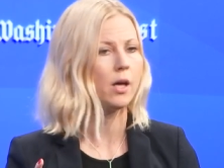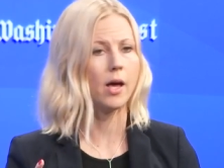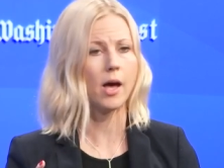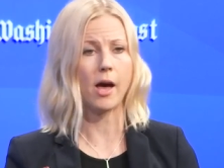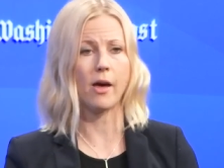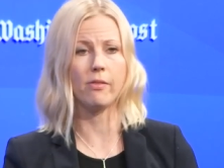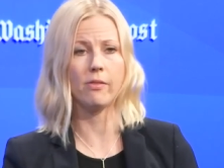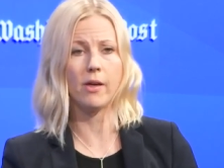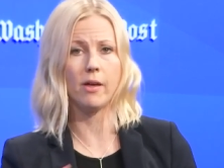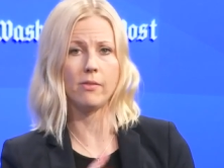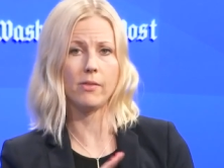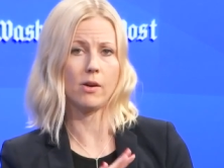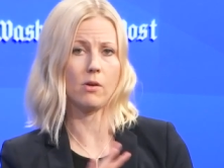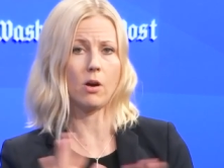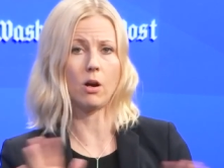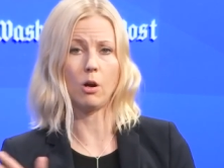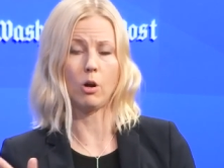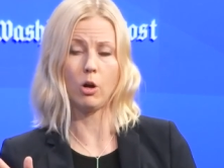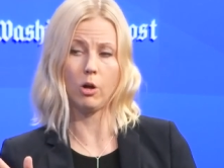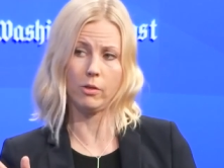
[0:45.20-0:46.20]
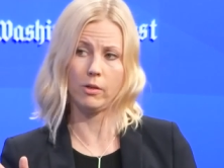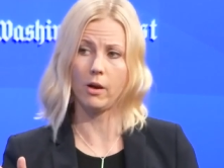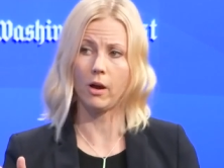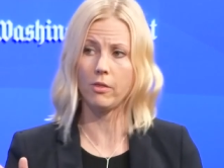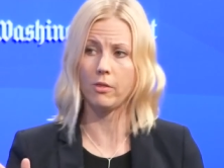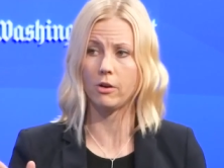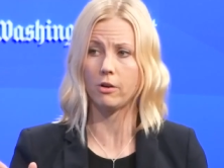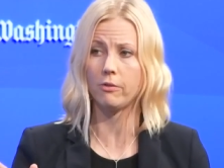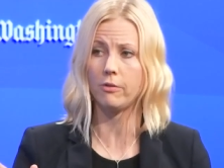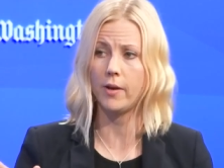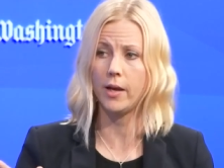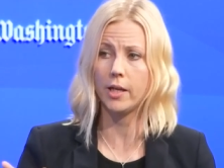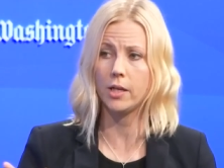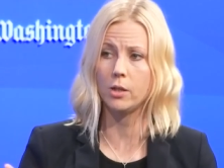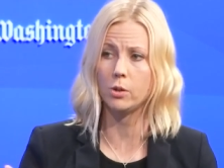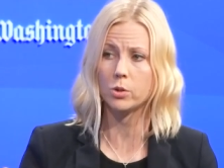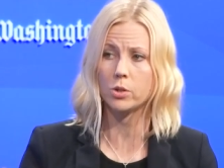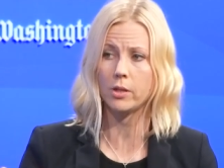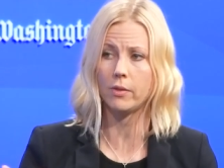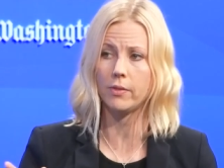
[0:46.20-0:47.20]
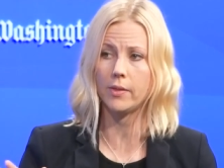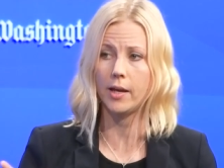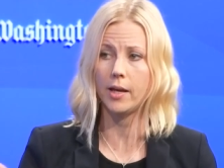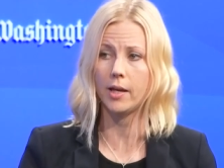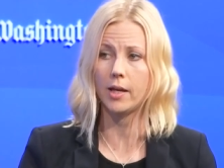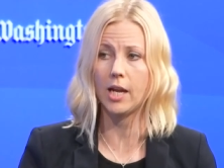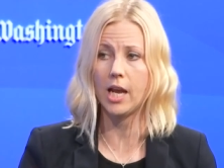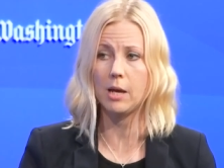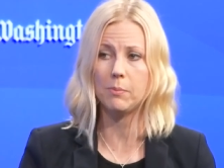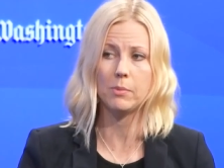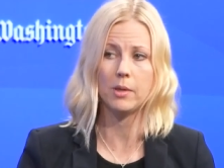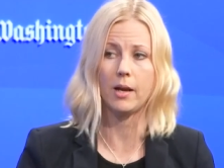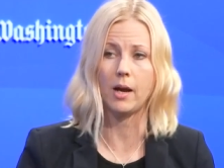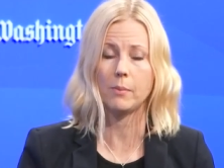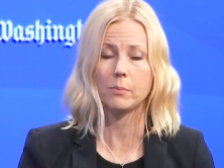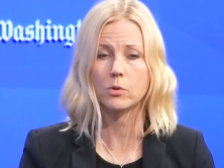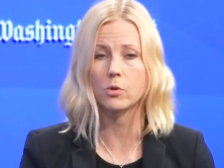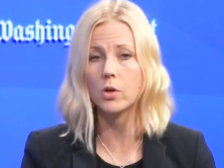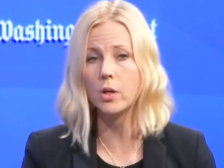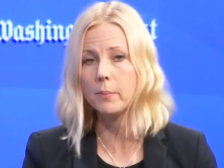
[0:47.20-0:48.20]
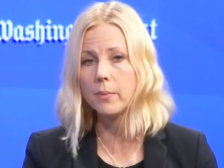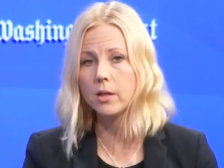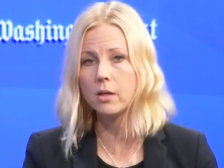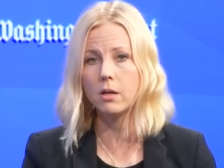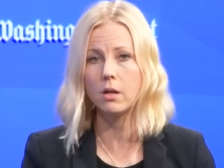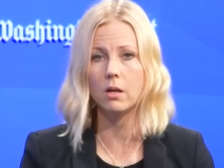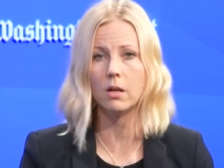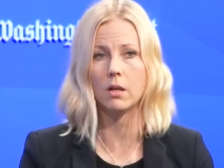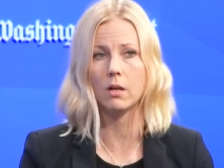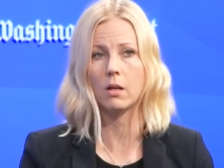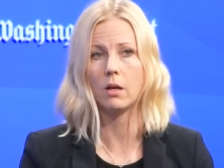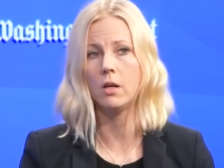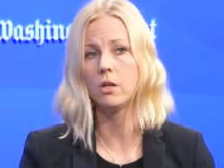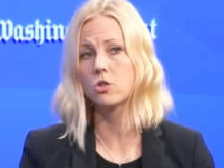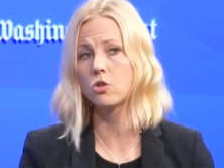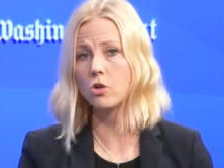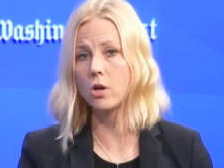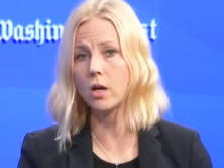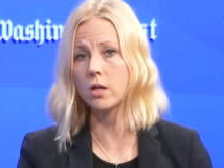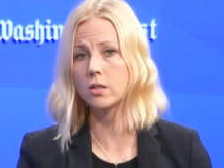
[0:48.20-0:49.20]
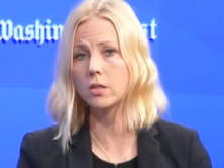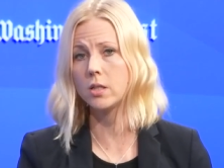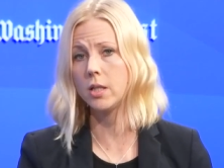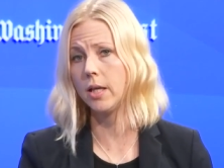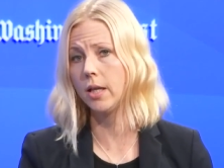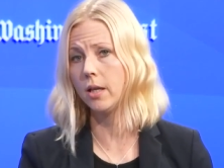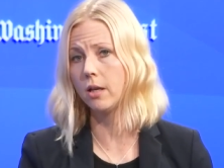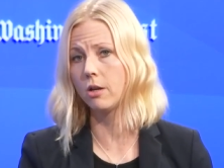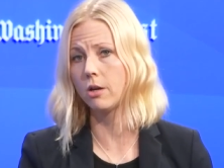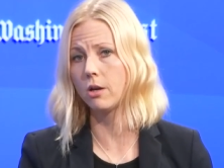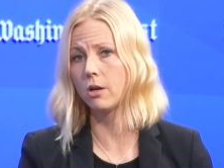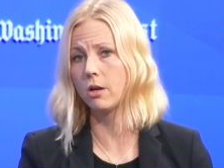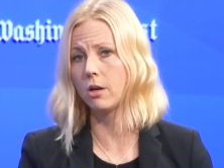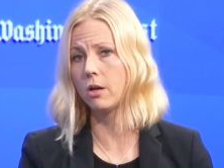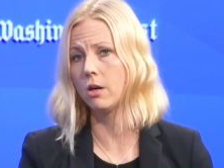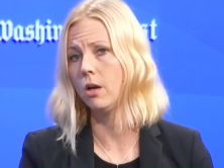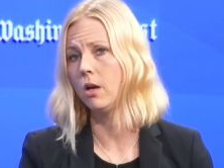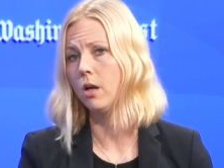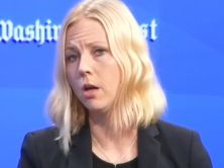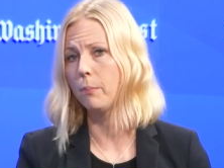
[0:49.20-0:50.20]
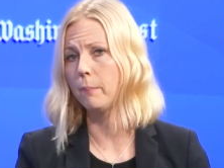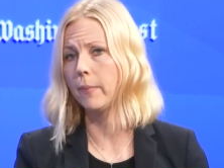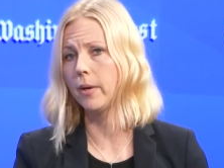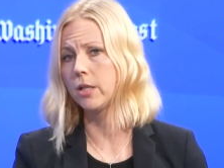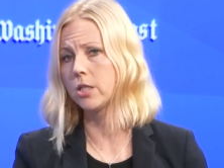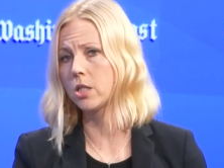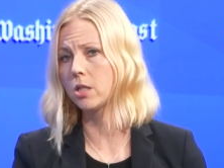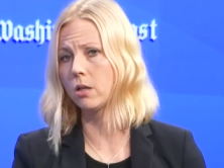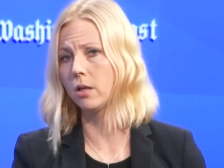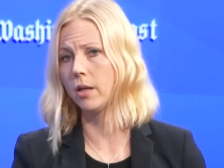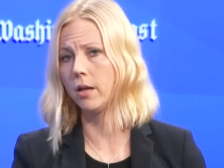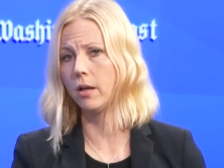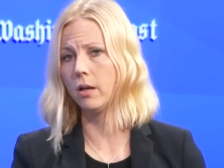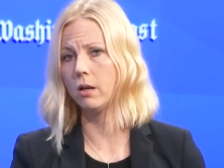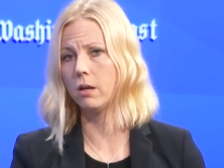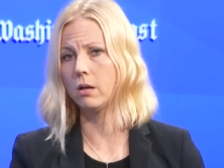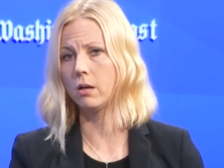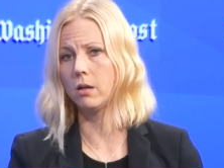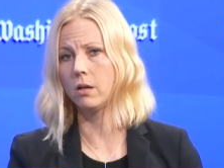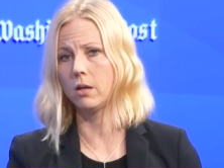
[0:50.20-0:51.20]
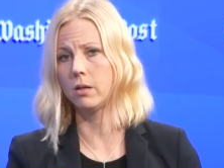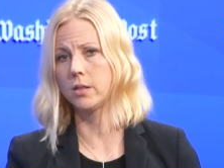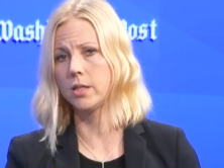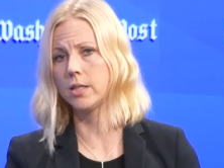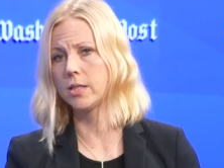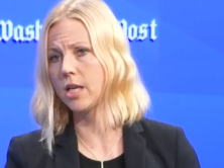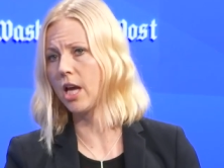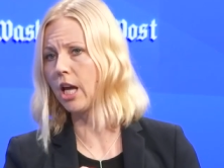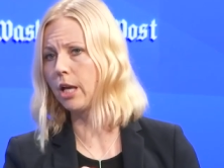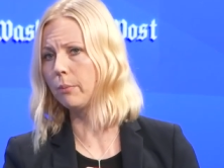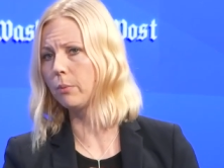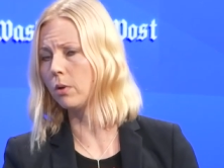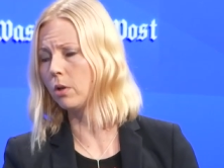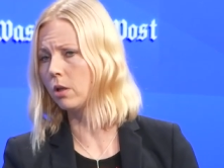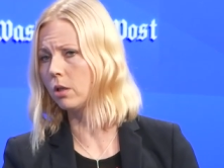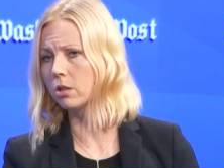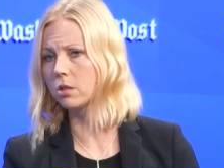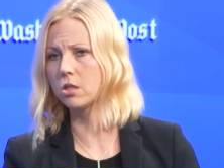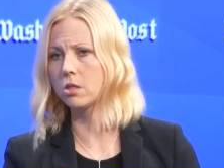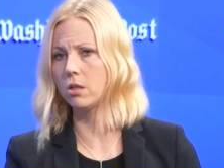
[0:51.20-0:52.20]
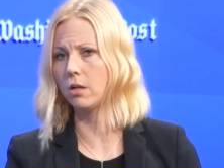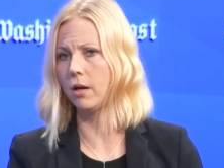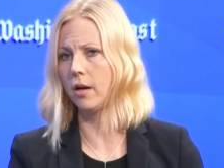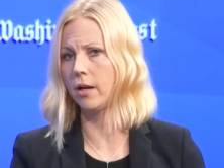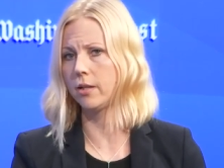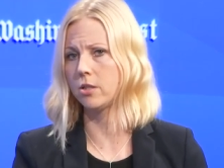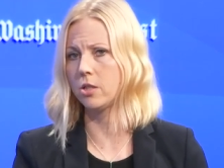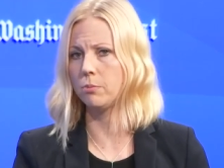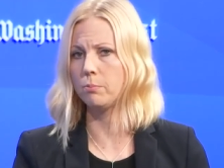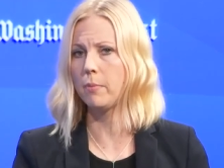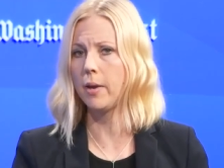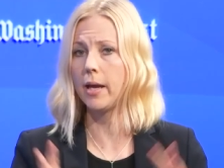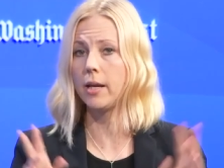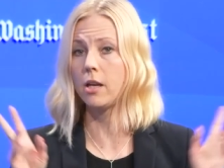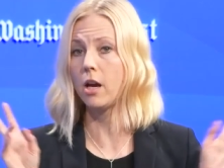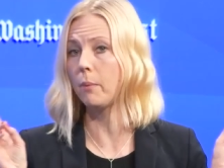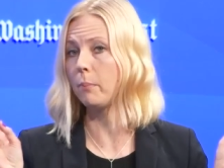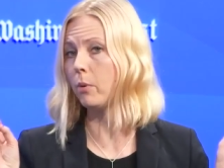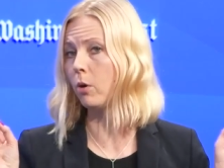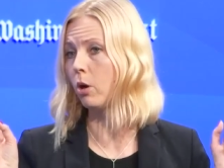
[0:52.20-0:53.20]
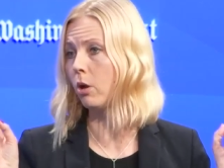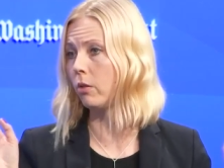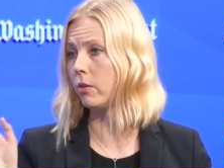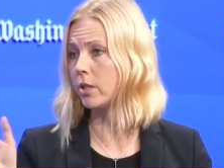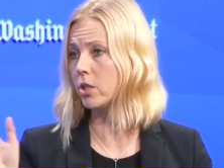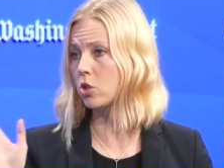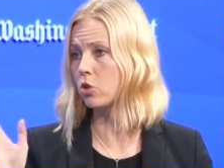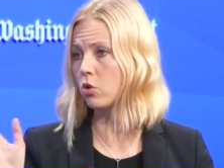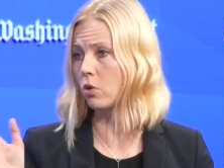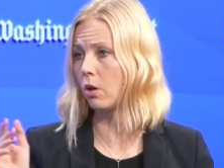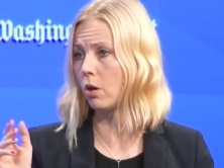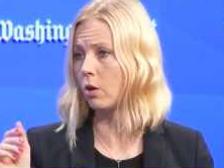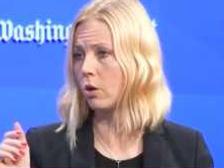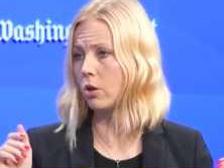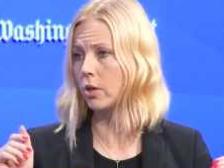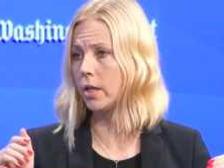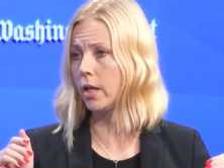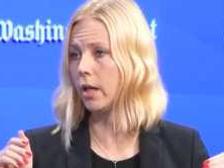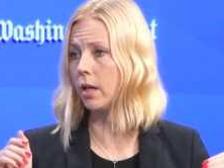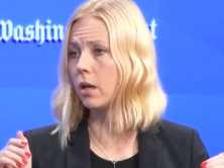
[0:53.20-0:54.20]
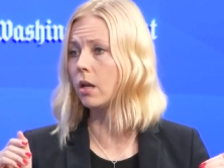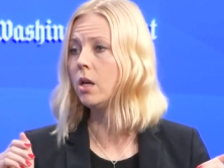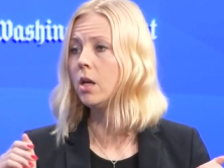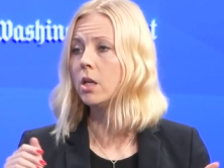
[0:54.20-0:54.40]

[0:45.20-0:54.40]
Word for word: And then there are all the other fake news, and they claim that I'm criminal, drug dealer, mentally uh, disabled, and made up all this troll ordeal.